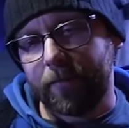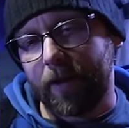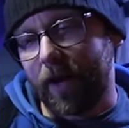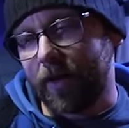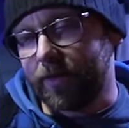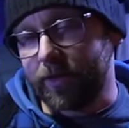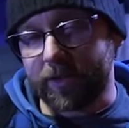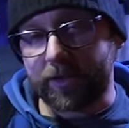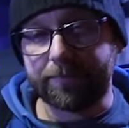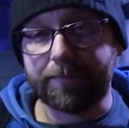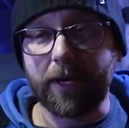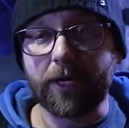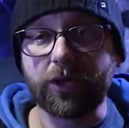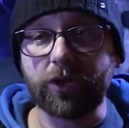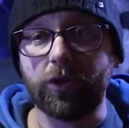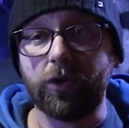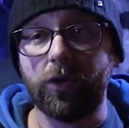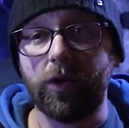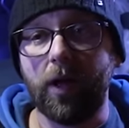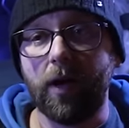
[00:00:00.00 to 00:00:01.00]
There's
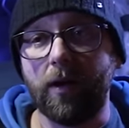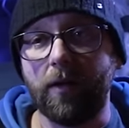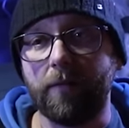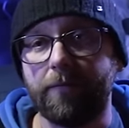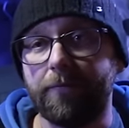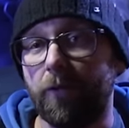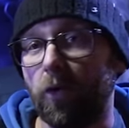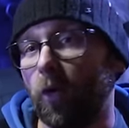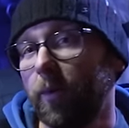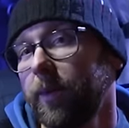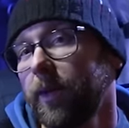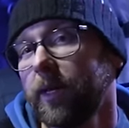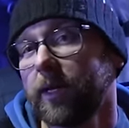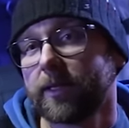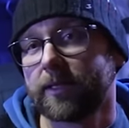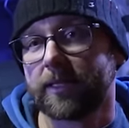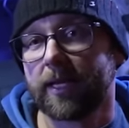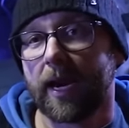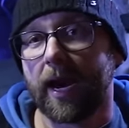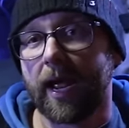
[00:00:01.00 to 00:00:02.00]
special
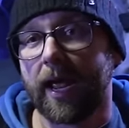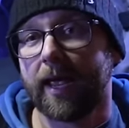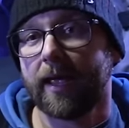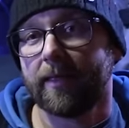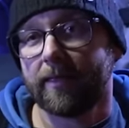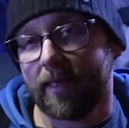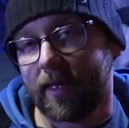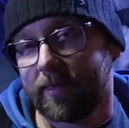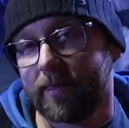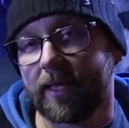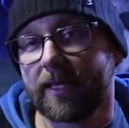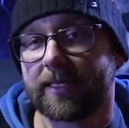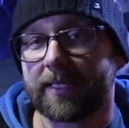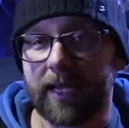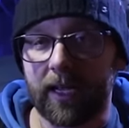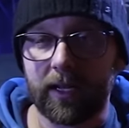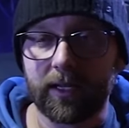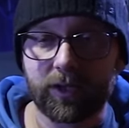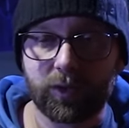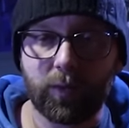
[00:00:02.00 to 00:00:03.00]
formulas that they
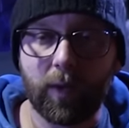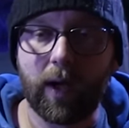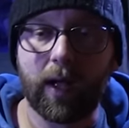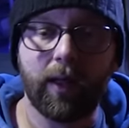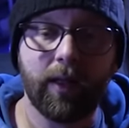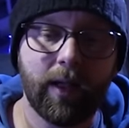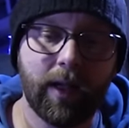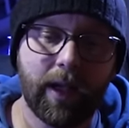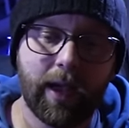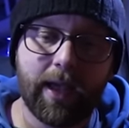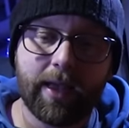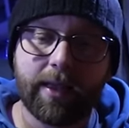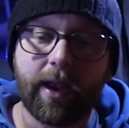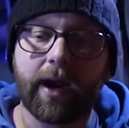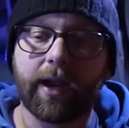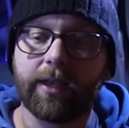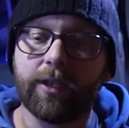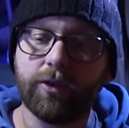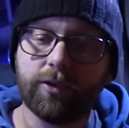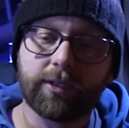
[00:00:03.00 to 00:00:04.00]
sell as well that
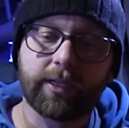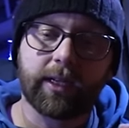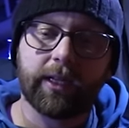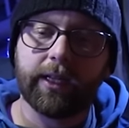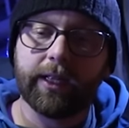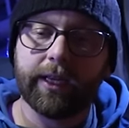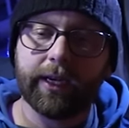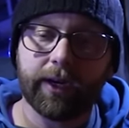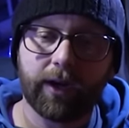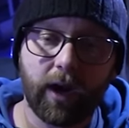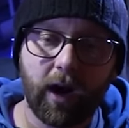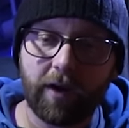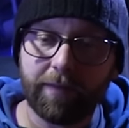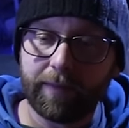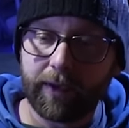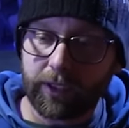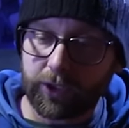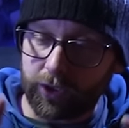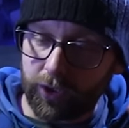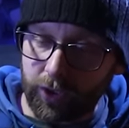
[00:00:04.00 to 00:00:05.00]
I can use to clean it off,
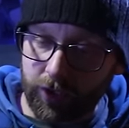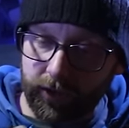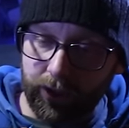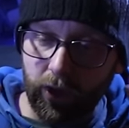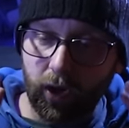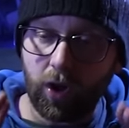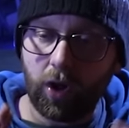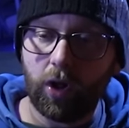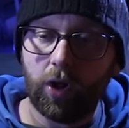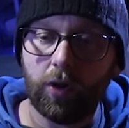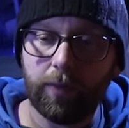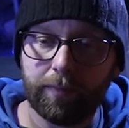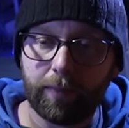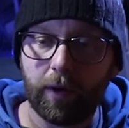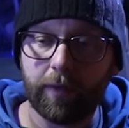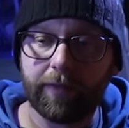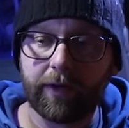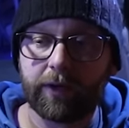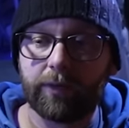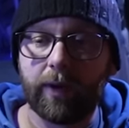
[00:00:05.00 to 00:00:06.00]
make sure it's all
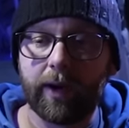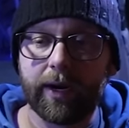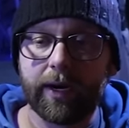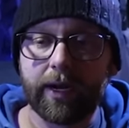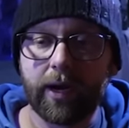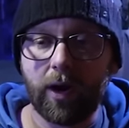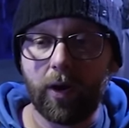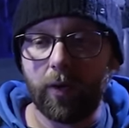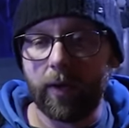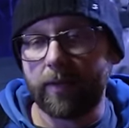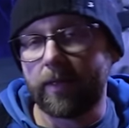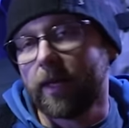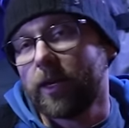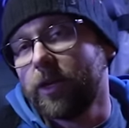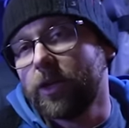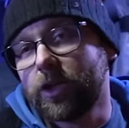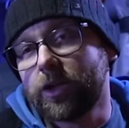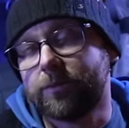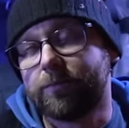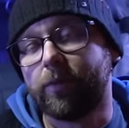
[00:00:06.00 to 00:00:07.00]
perfect, ready to go, and then
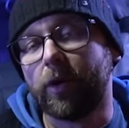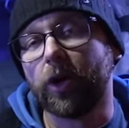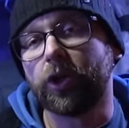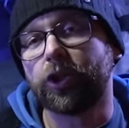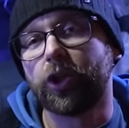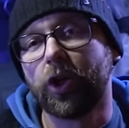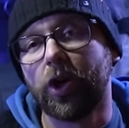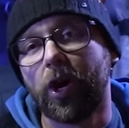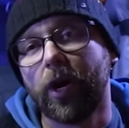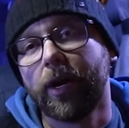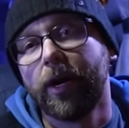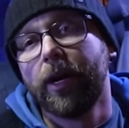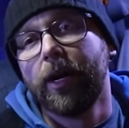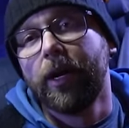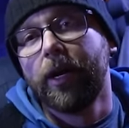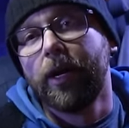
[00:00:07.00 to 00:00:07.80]
you just brush it on.